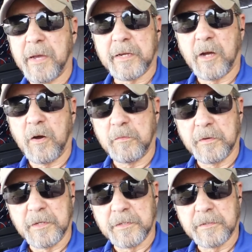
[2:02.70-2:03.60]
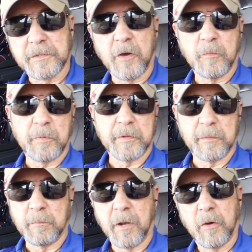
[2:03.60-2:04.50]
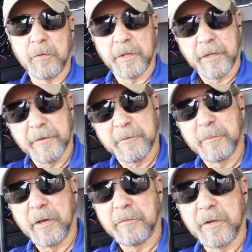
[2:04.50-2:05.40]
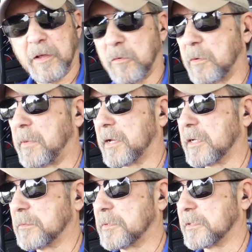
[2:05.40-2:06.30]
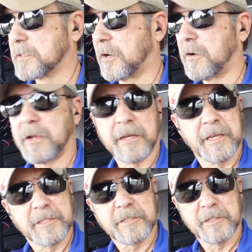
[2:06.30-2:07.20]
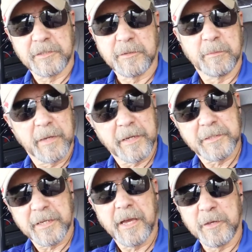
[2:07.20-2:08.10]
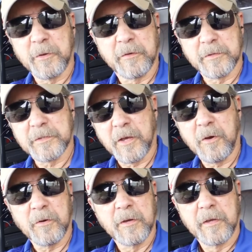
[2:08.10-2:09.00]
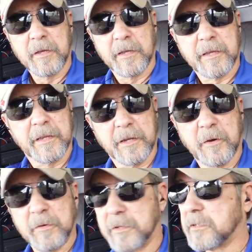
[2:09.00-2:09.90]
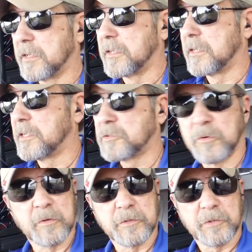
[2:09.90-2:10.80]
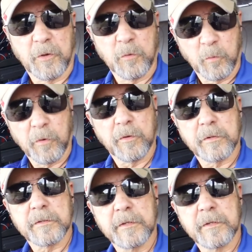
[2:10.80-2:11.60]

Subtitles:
back off, and he's stomping and blowing and huffing, puffing all the way back up to his car like he's just the biggest guy you ever saw. You know, and he's going to control the world.